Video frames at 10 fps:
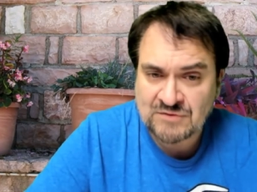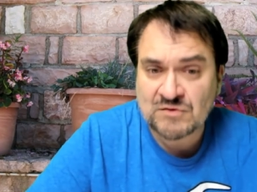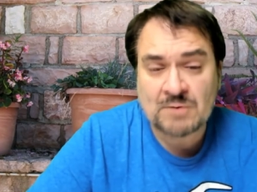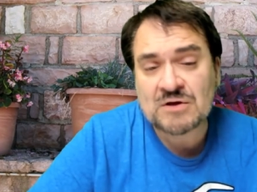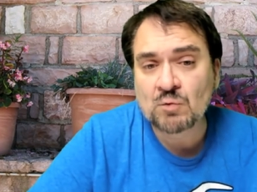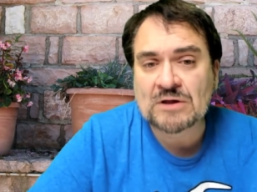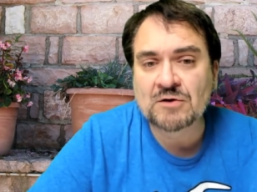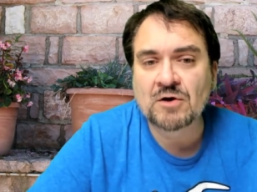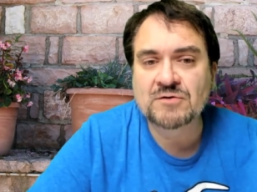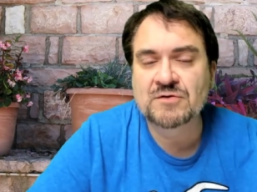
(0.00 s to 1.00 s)
something we
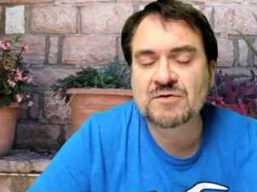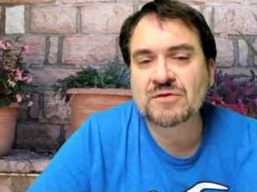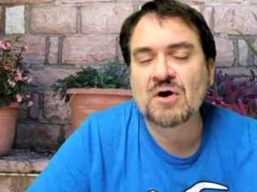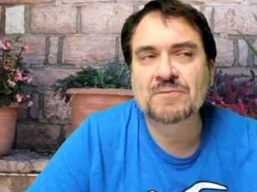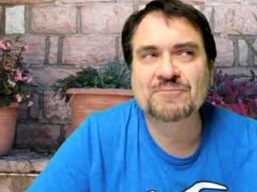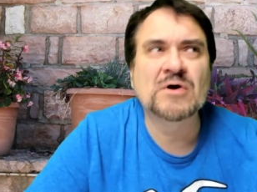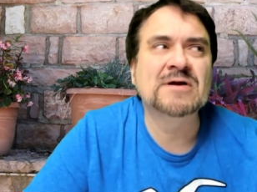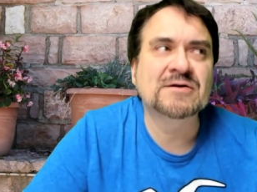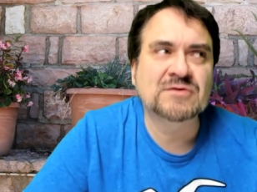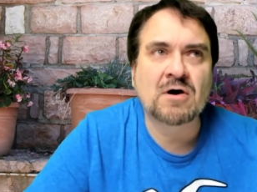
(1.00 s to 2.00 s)
learned the, the well
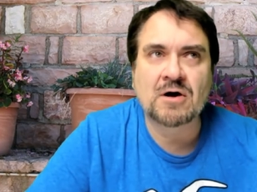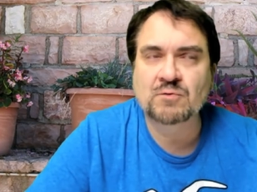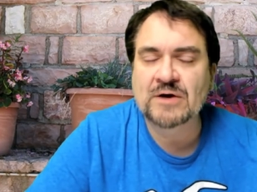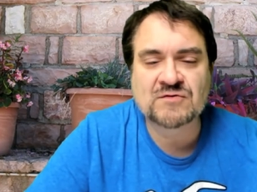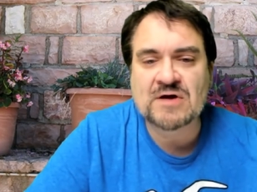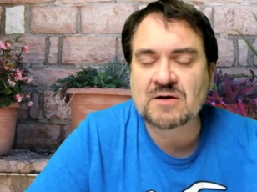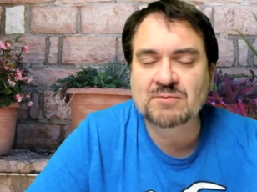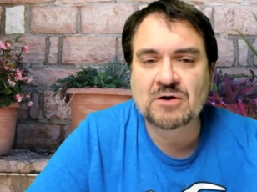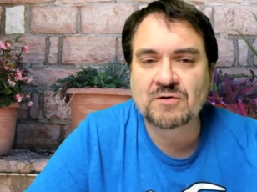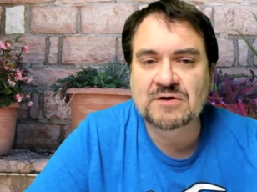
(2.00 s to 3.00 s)
not the hard way it's not a
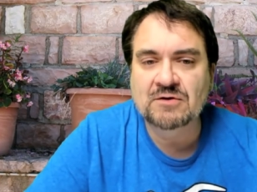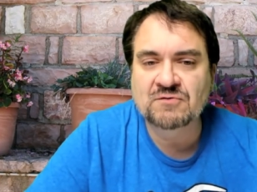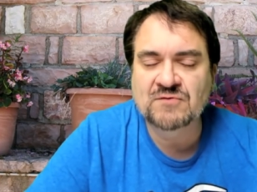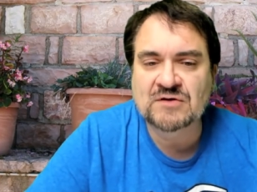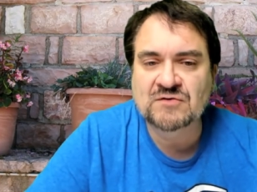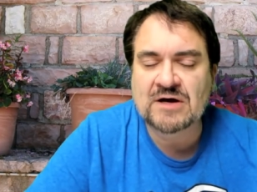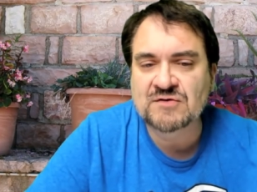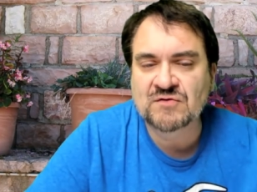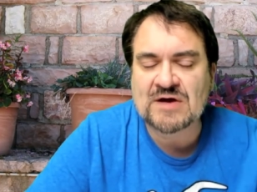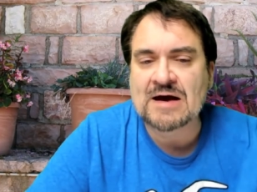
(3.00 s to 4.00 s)
big ordeal to fix it i
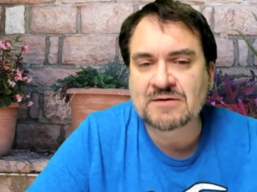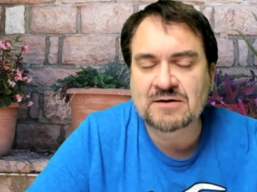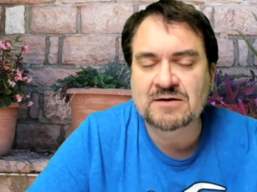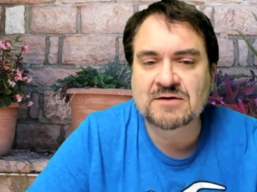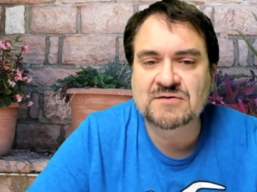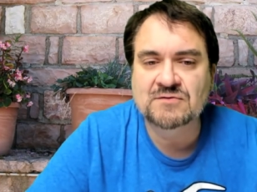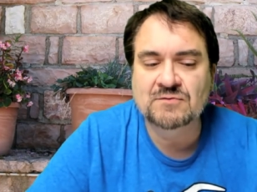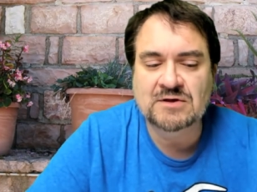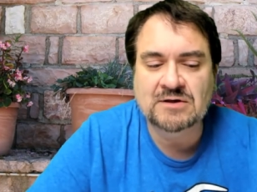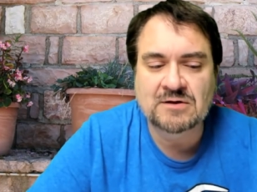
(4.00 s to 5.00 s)
just added it
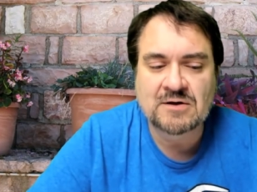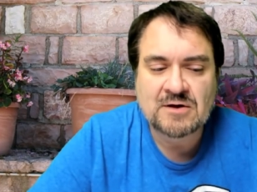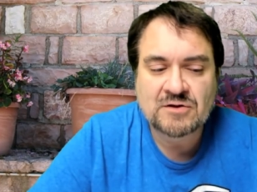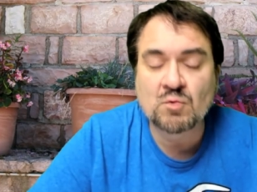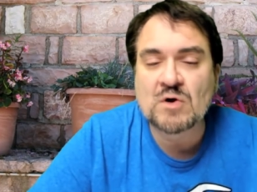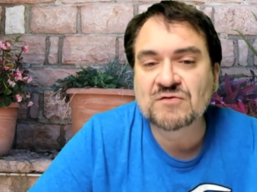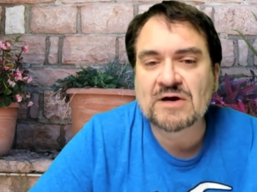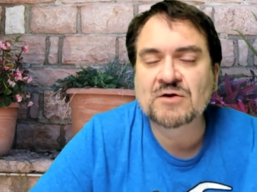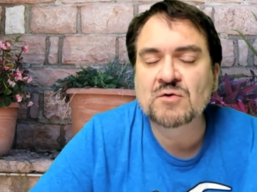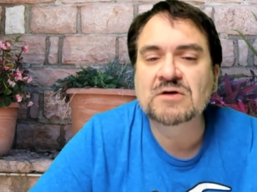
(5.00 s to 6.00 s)
into the the ones
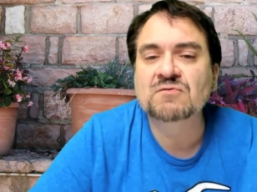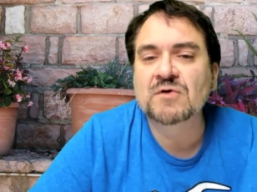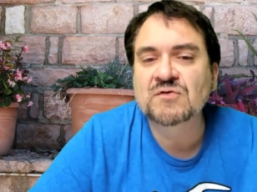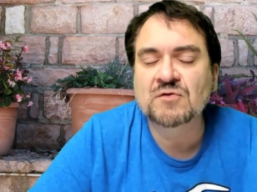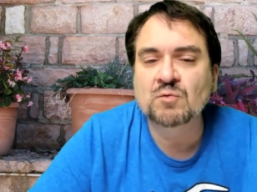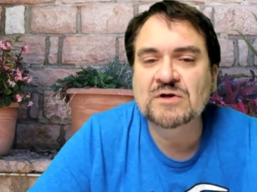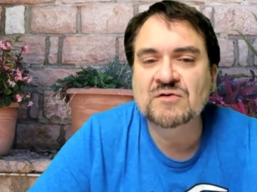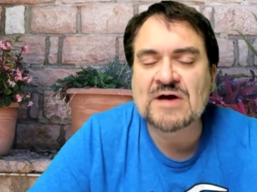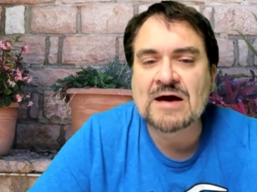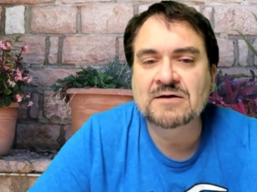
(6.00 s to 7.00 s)
that i couldn't invoice here we
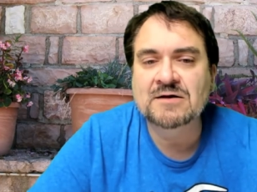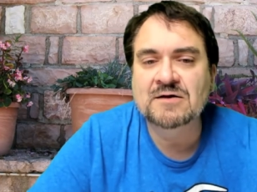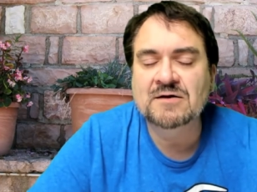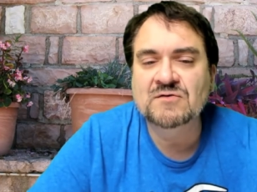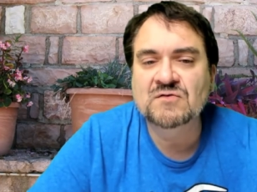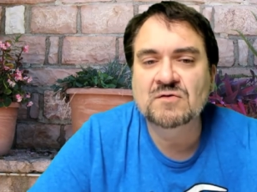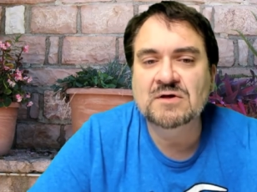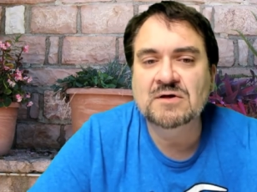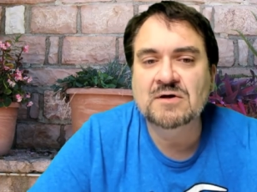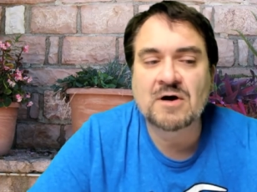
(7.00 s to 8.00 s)
just added in it into
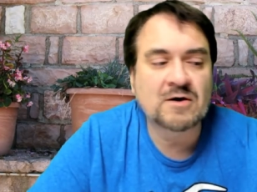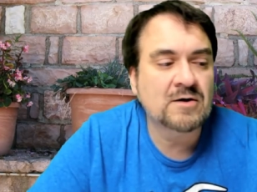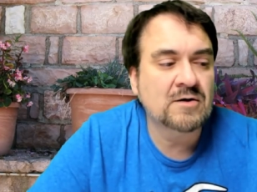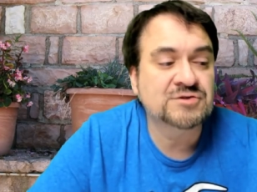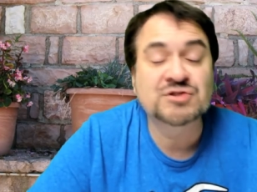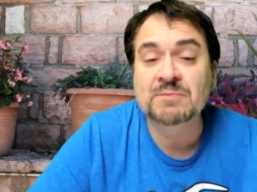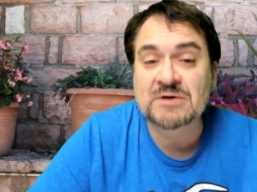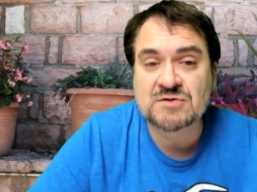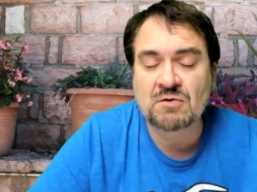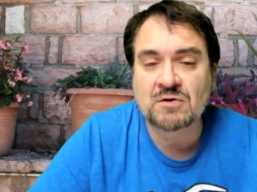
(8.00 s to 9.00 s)
the uh, uh,
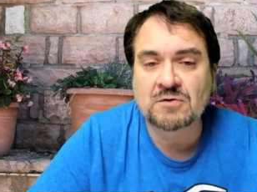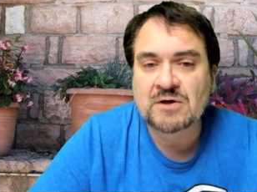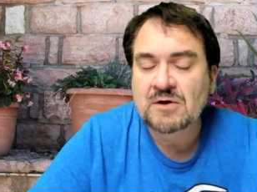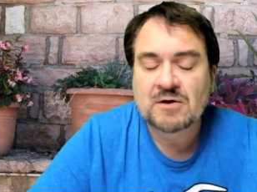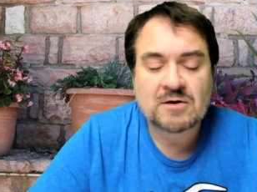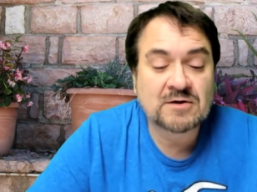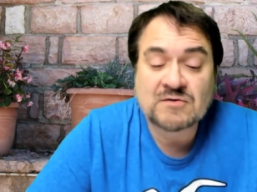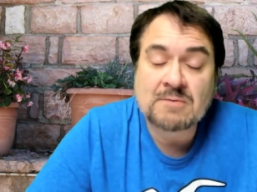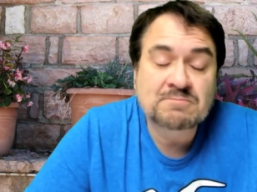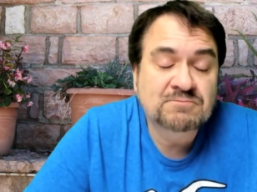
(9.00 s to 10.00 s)
shipping total
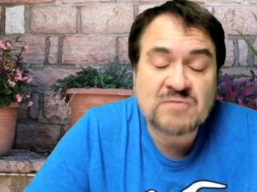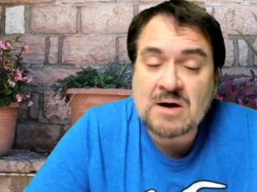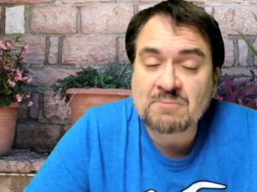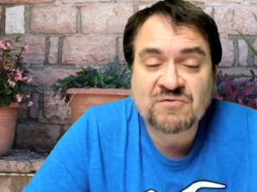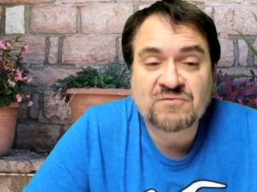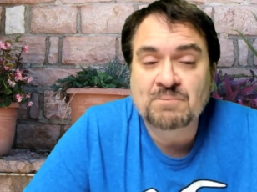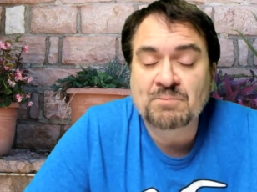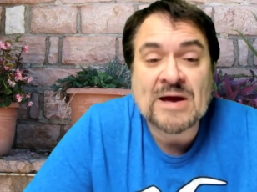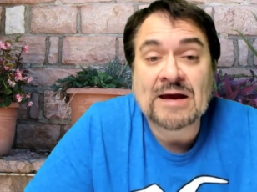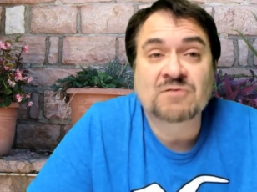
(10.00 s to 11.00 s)
because i'm i'm
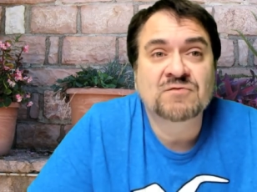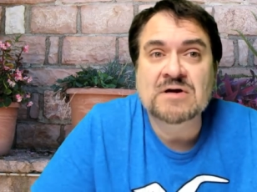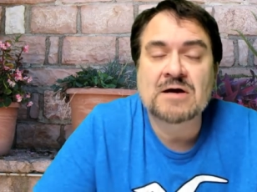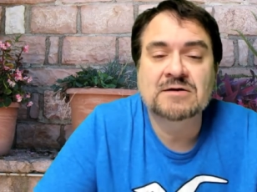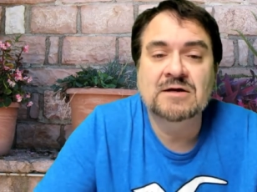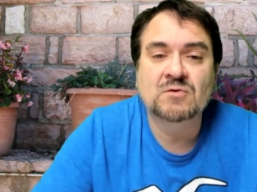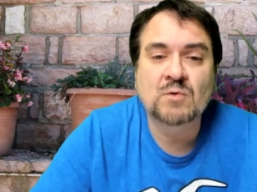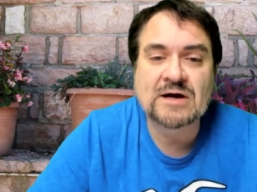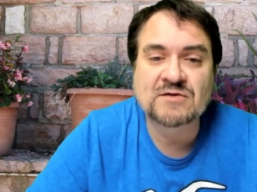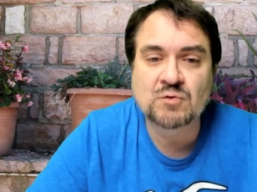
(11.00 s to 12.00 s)
pay a fee on it either
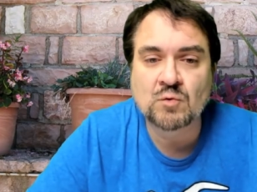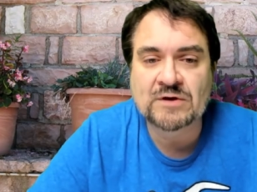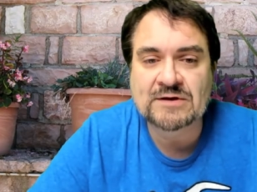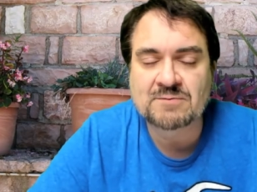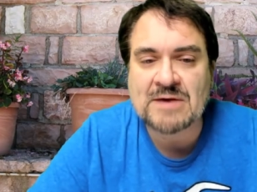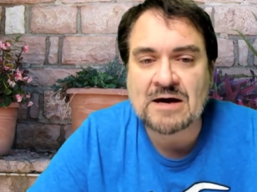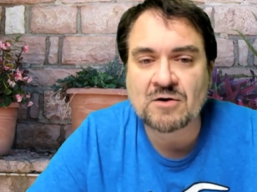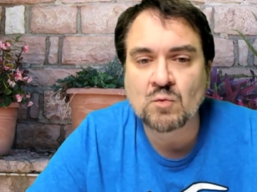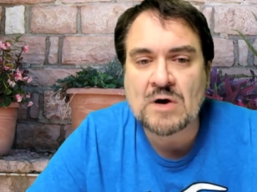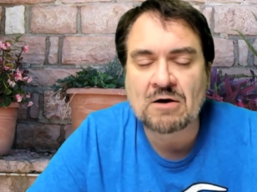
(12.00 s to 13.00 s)
way so it really didn't
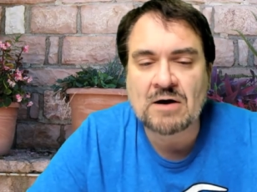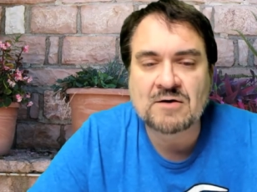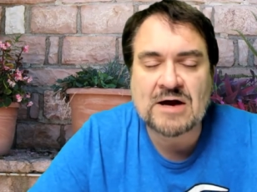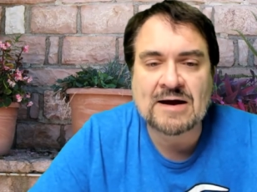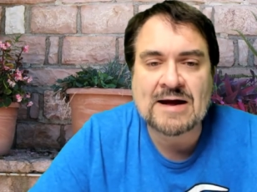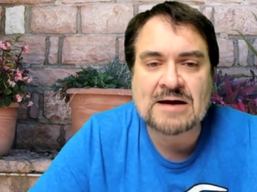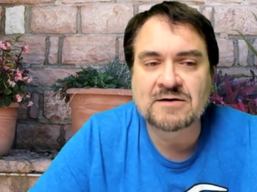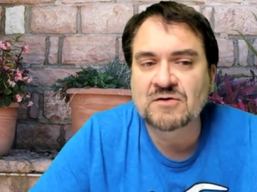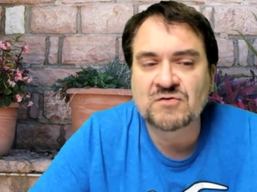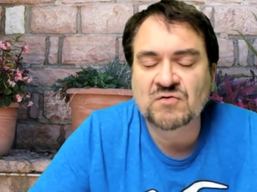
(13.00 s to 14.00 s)
matter where i, I
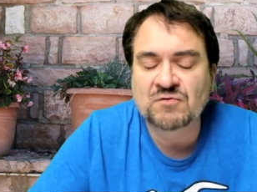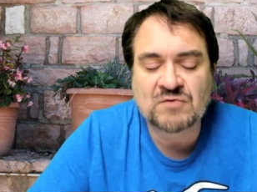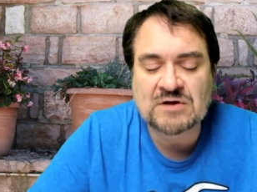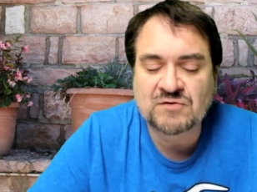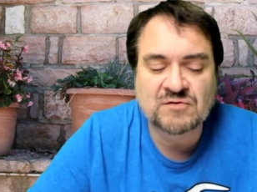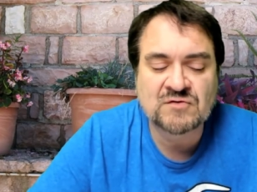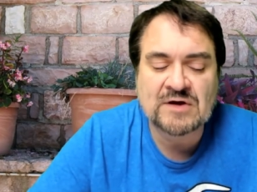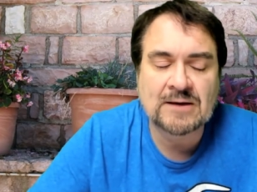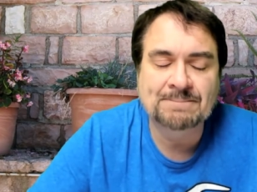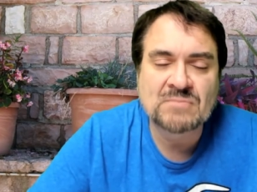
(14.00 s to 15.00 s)
added it the, the fee's the
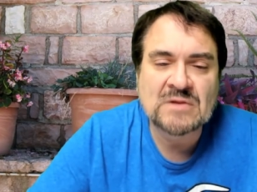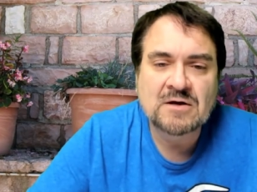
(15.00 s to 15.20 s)
same